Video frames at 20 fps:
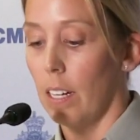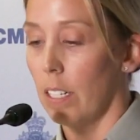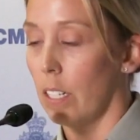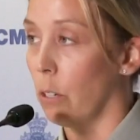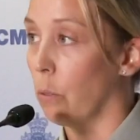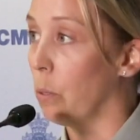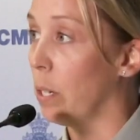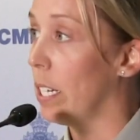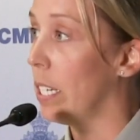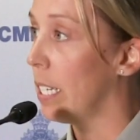
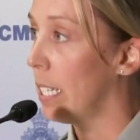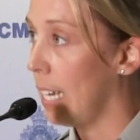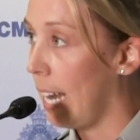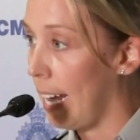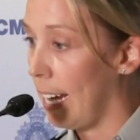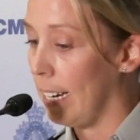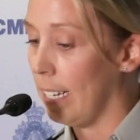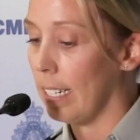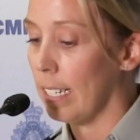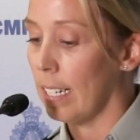To
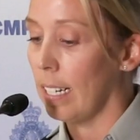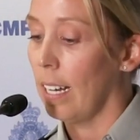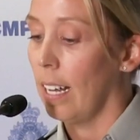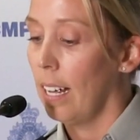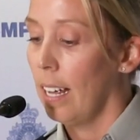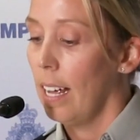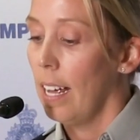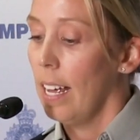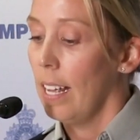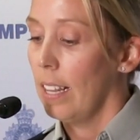restate,
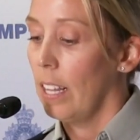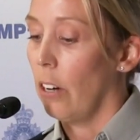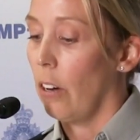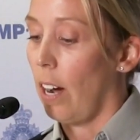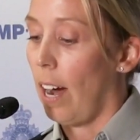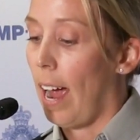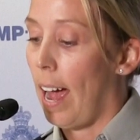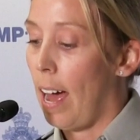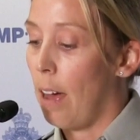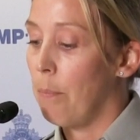
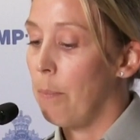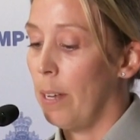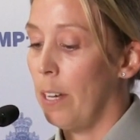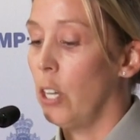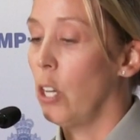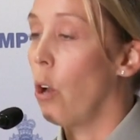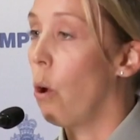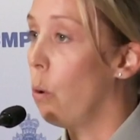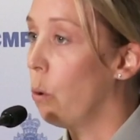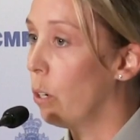there have
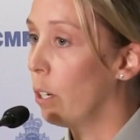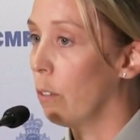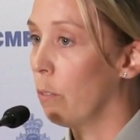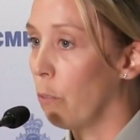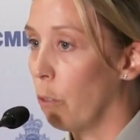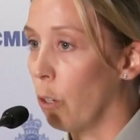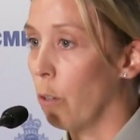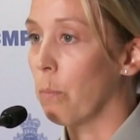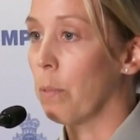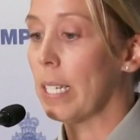been no
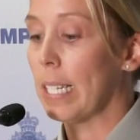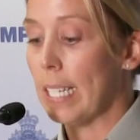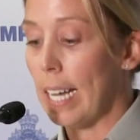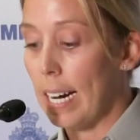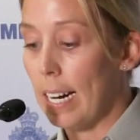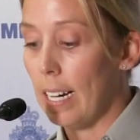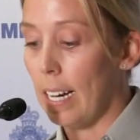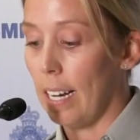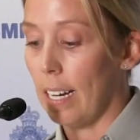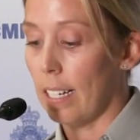confirmed
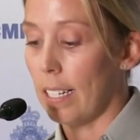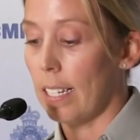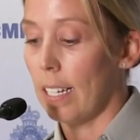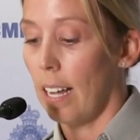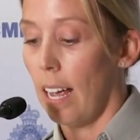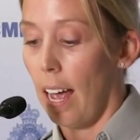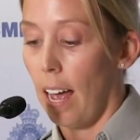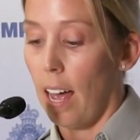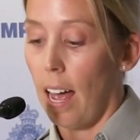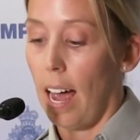sightings
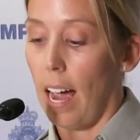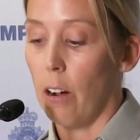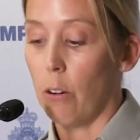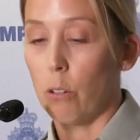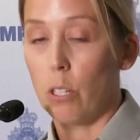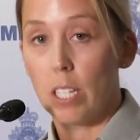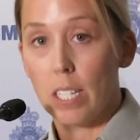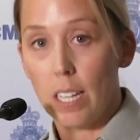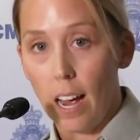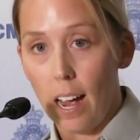
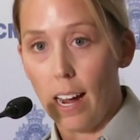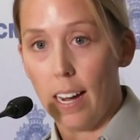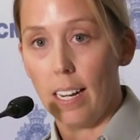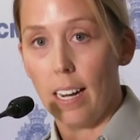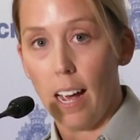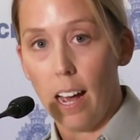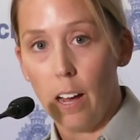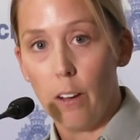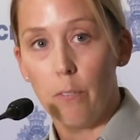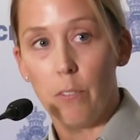
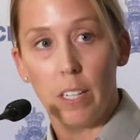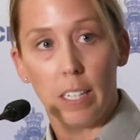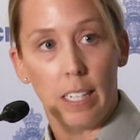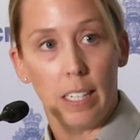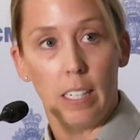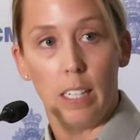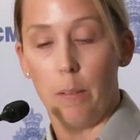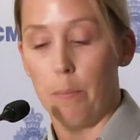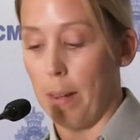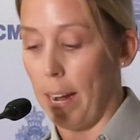outside of the
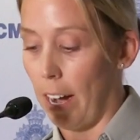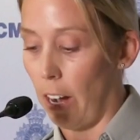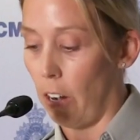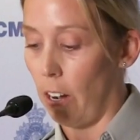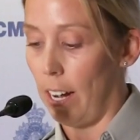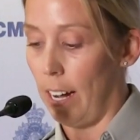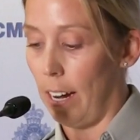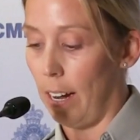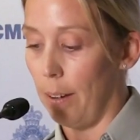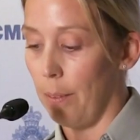Gillam
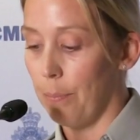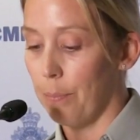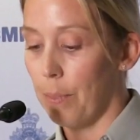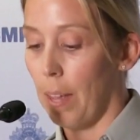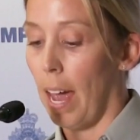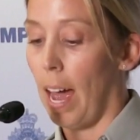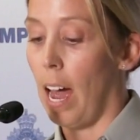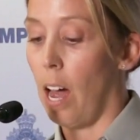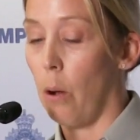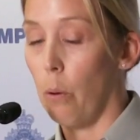area.
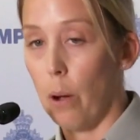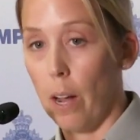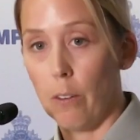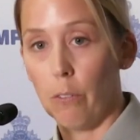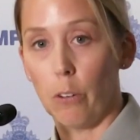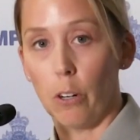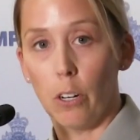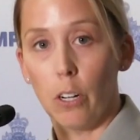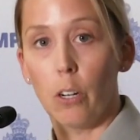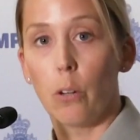
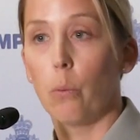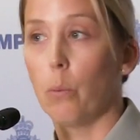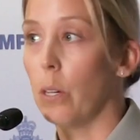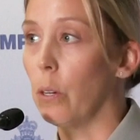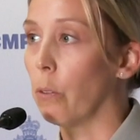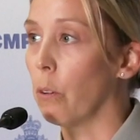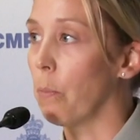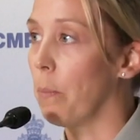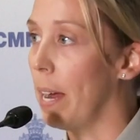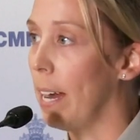However,
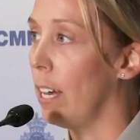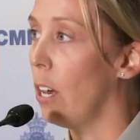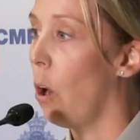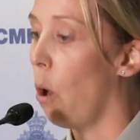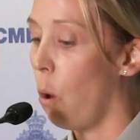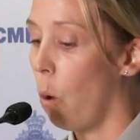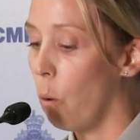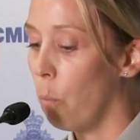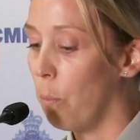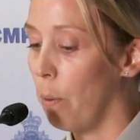we remain
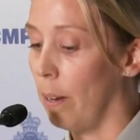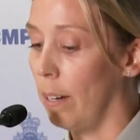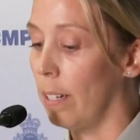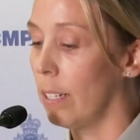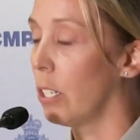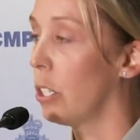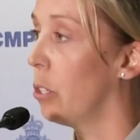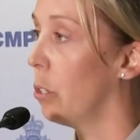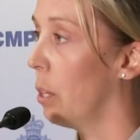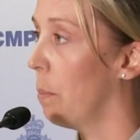open
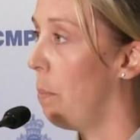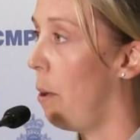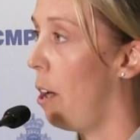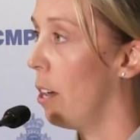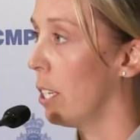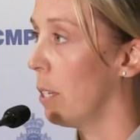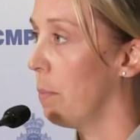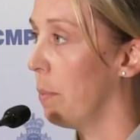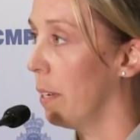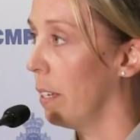to the
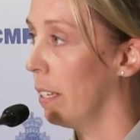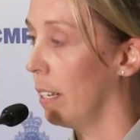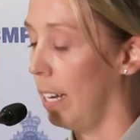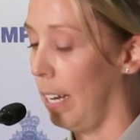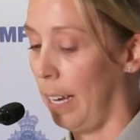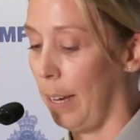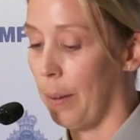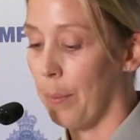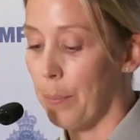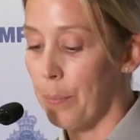
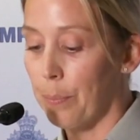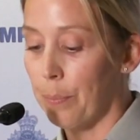possibility.